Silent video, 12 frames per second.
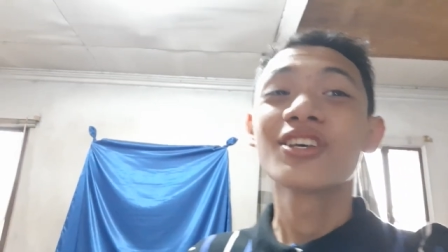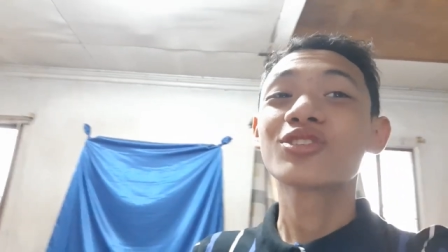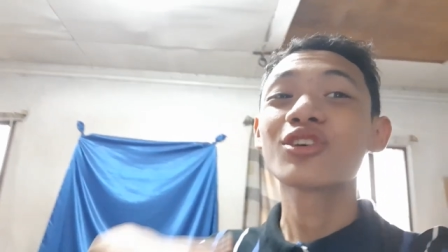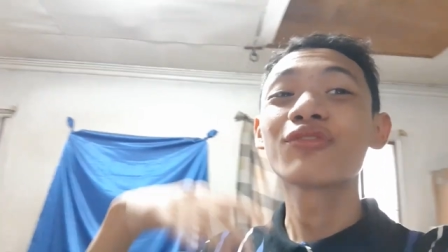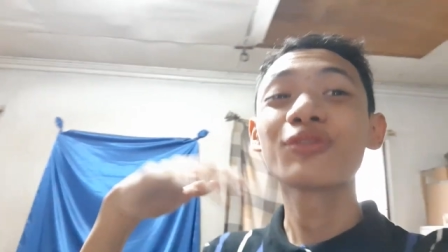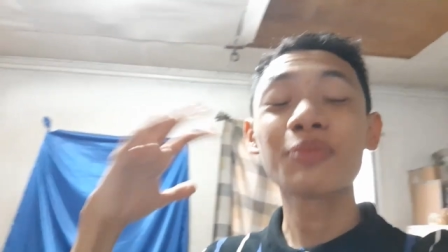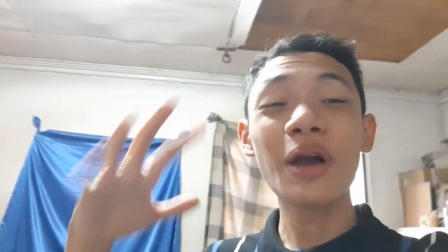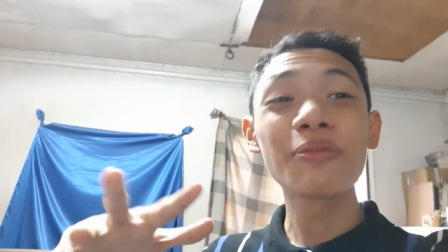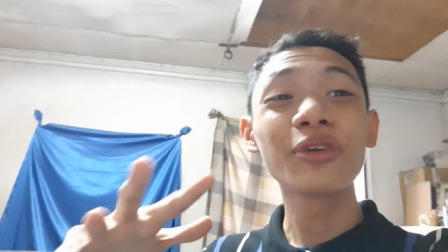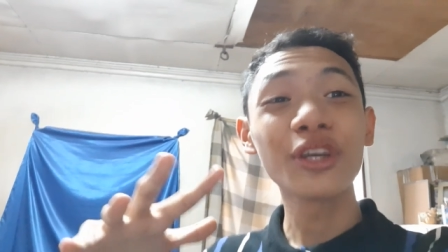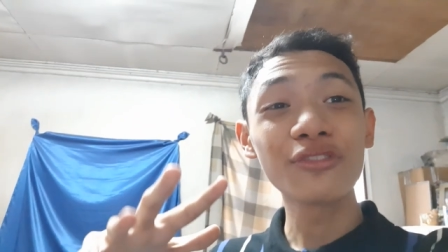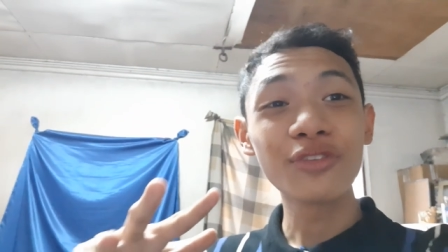So if you're
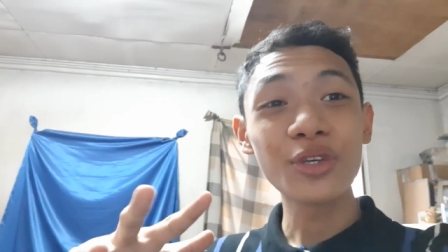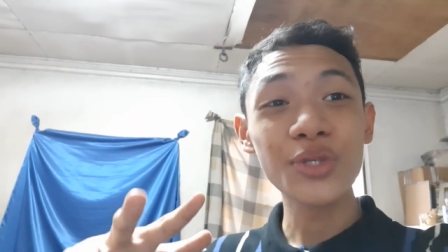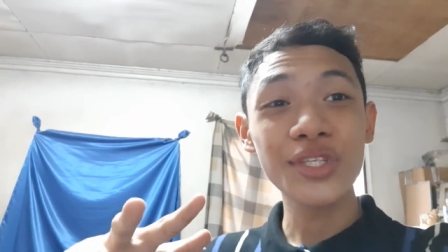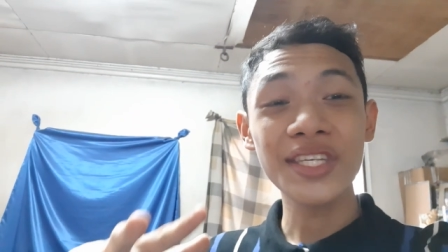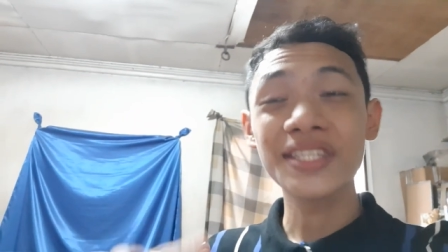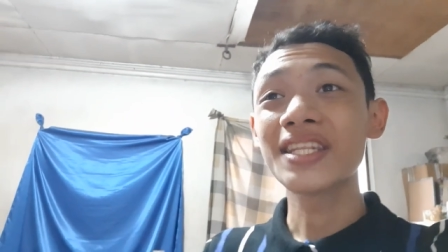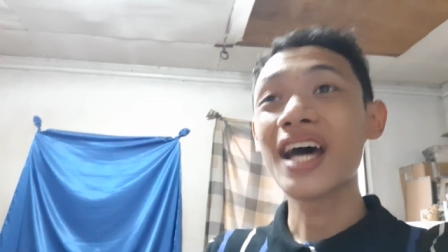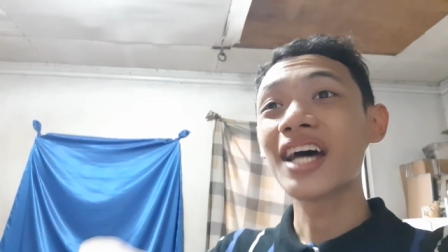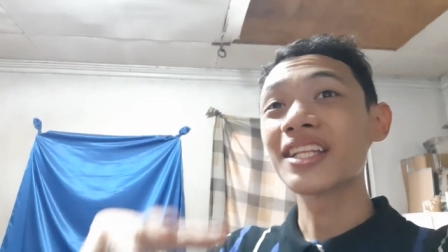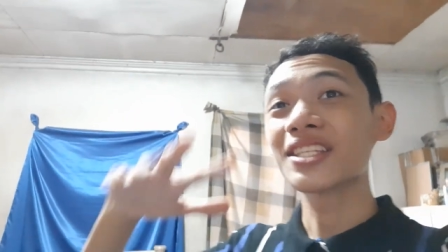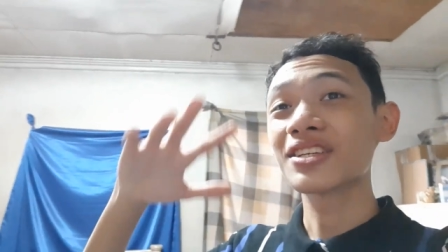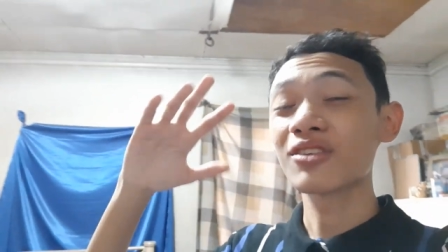probably confused is
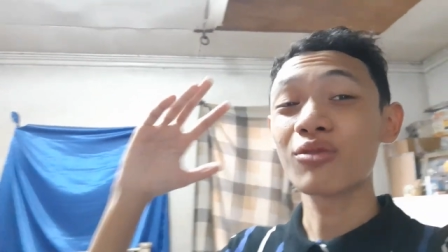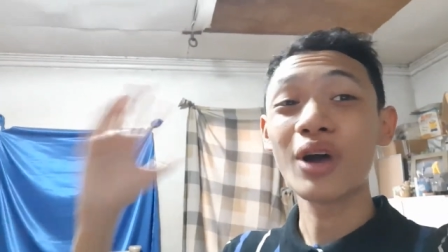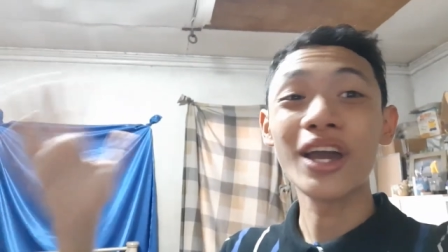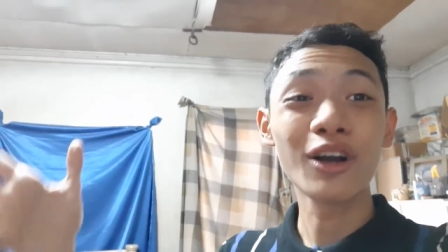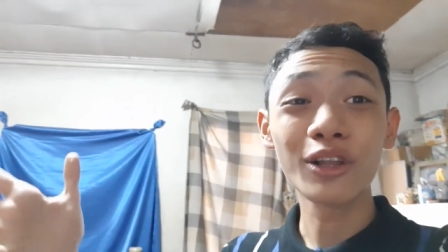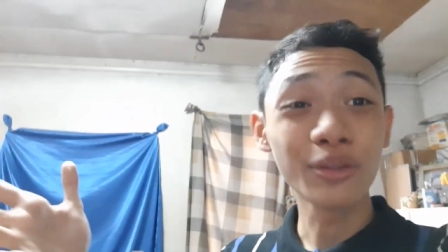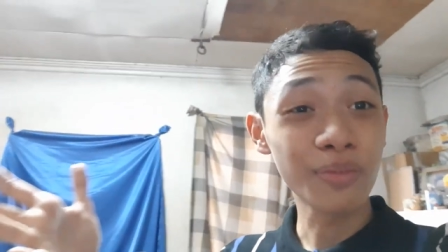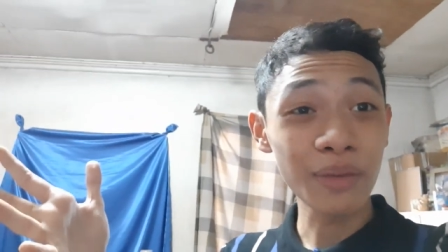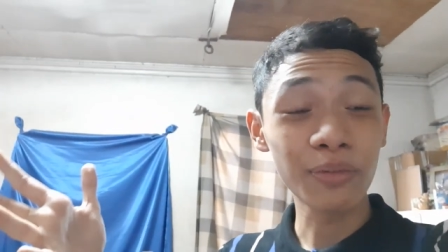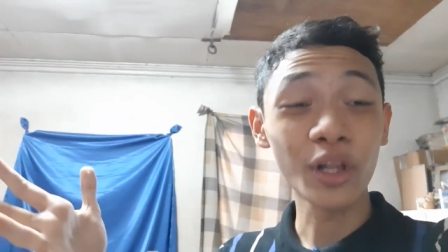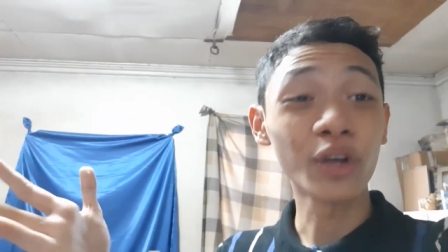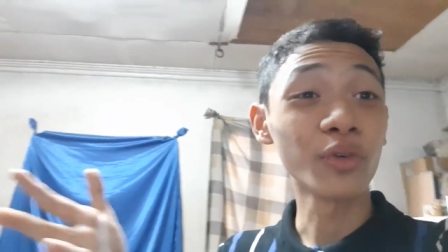that why all the
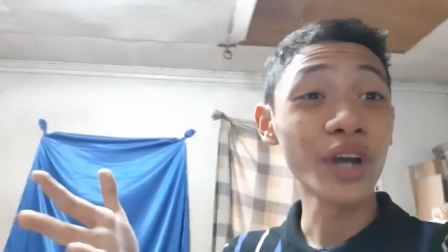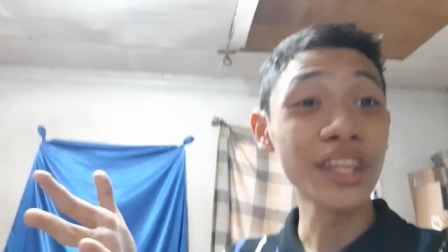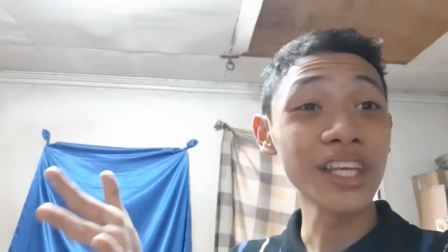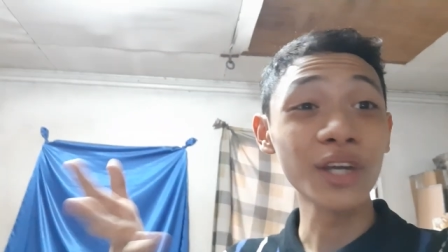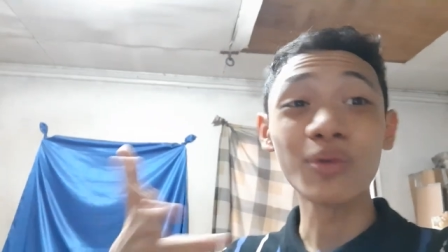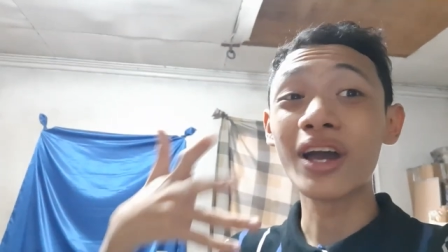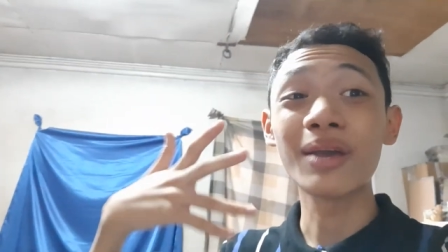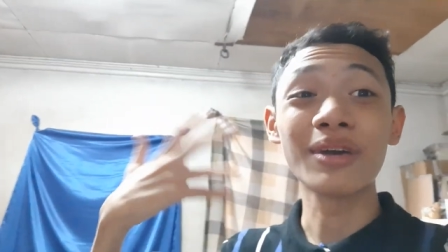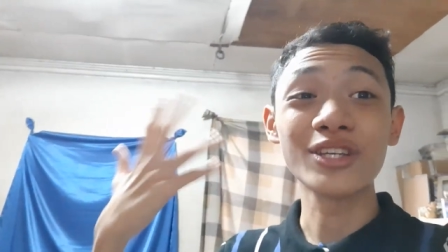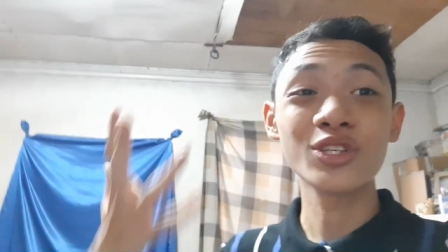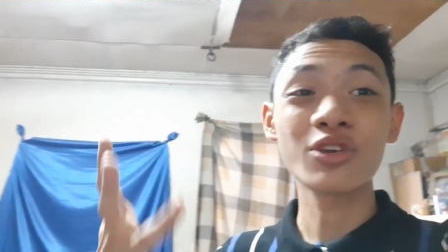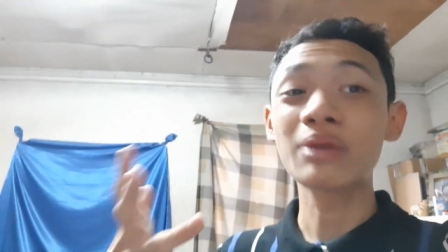people are running, why am
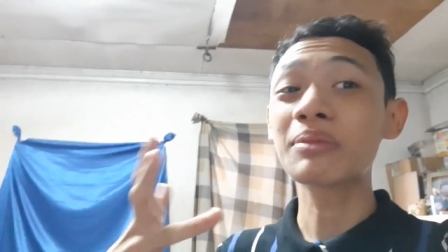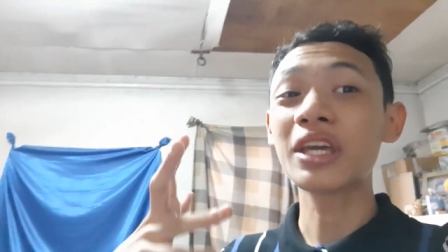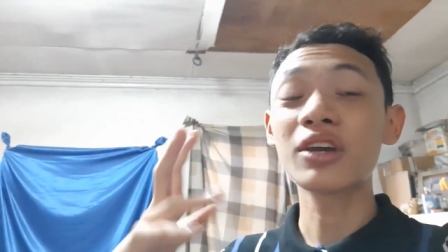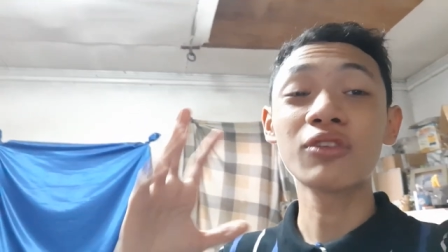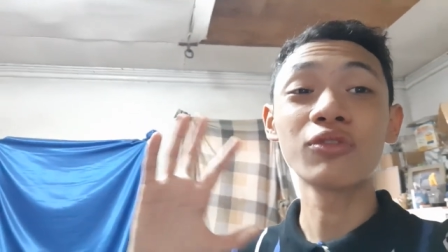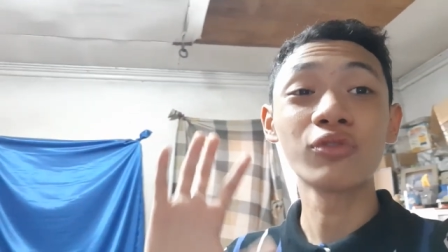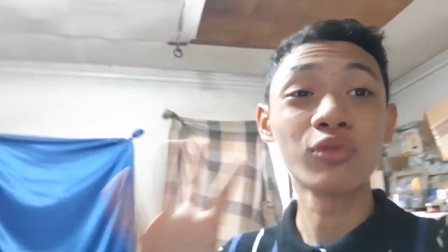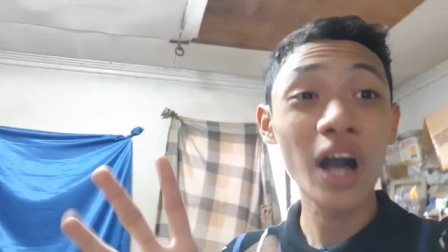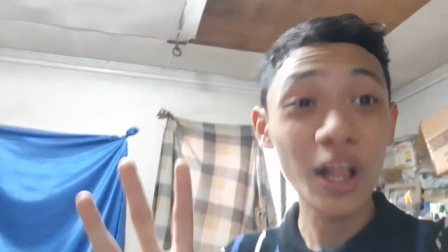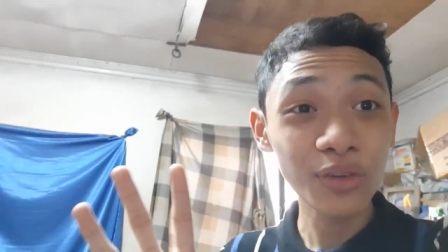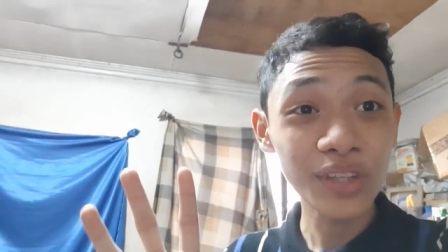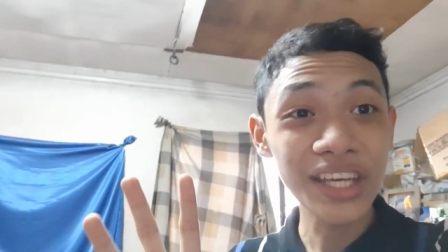I screaming
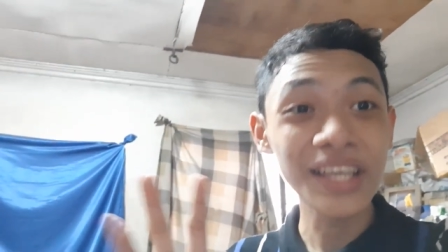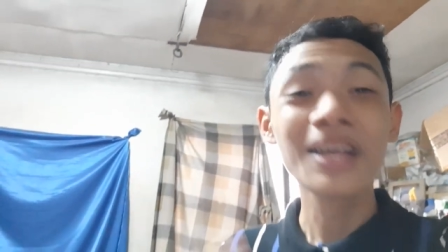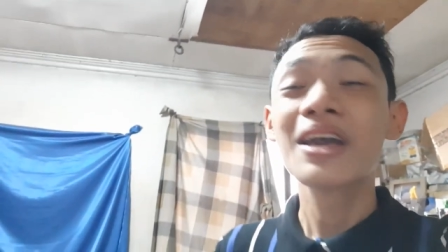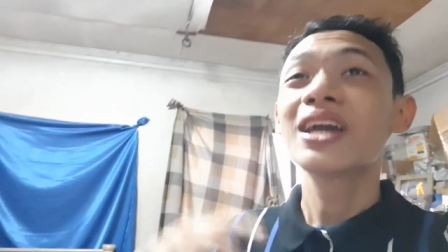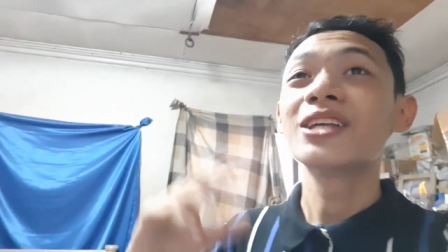wildly?